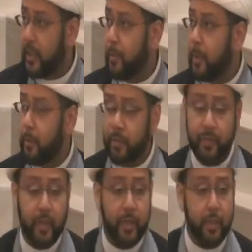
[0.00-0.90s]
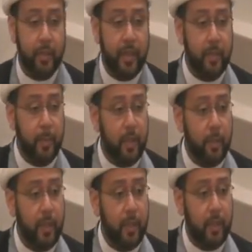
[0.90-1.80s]
People's Village that's
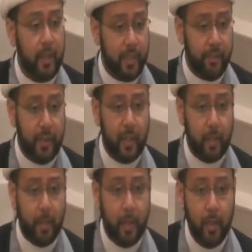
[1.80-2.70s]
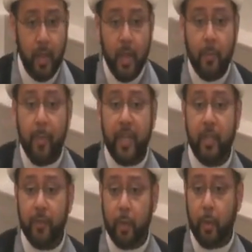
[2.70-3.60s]
between Najaf and Karbala. Many
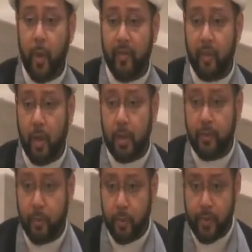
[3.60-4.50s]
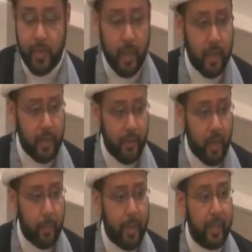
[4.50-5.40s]
of you who have gone for ziyarat of
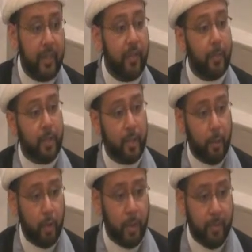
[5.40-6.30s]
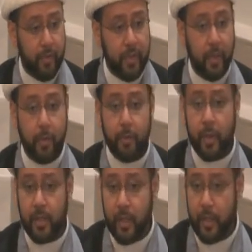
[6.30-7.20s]
Arba'in have come to the Mawqib of the Zahra
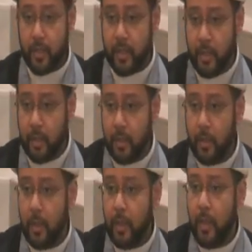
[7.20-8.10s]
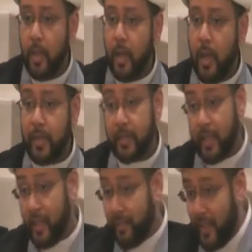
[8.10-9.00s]
Trust and seen and
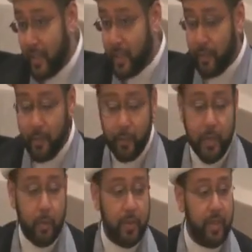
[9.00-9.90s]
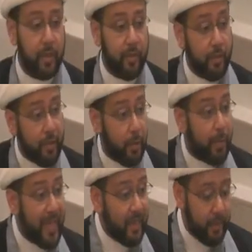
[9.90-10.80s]
taken advantage of the resources that are there that are
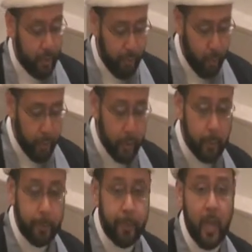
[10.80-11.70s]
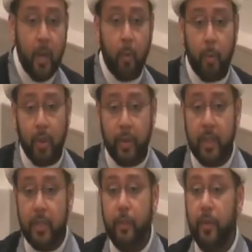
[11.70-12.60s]
made there for you. What we're
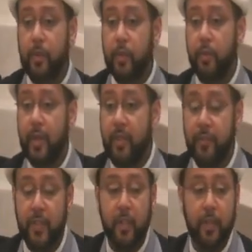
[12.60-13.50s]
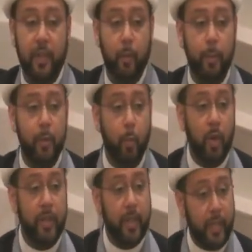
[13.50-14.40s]
looking to do there is create a facility that will be
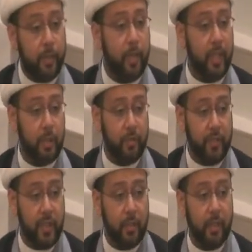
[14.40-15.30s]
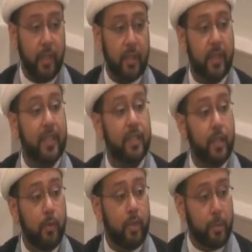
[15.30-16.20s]
an educational facility to
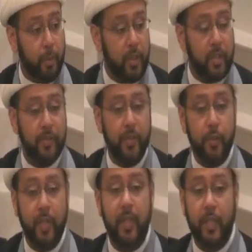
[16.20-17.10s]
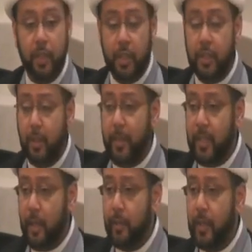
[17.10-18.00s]
continue this process of educating and changing the
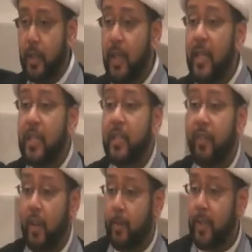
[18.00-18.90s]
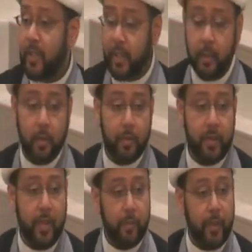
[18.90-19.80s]
mentality, developing skills
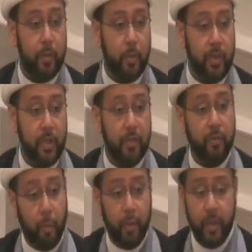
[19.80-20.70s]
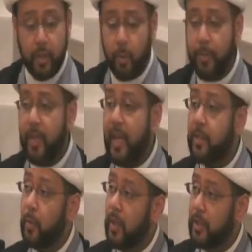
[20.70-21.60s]
and resources for these women
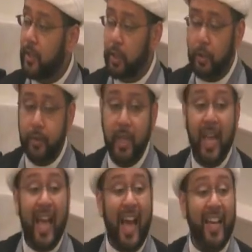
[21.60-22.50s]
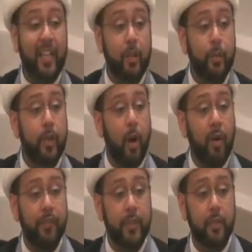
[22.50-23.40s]
as well as the children, and including
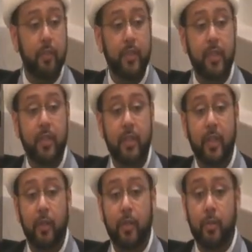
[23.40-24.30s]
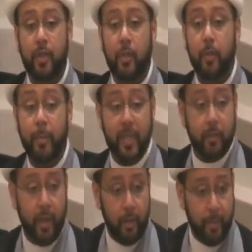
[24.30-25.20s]
offering services that are associated with
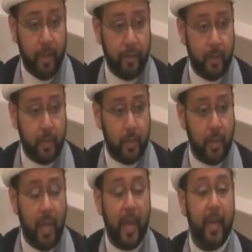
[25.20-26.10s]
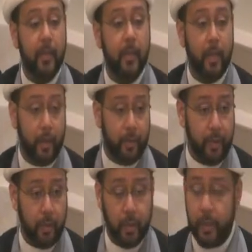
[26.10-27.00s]
mental health benefits and a
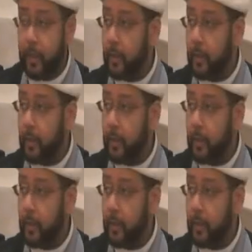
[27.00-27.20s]
healthcare clinic.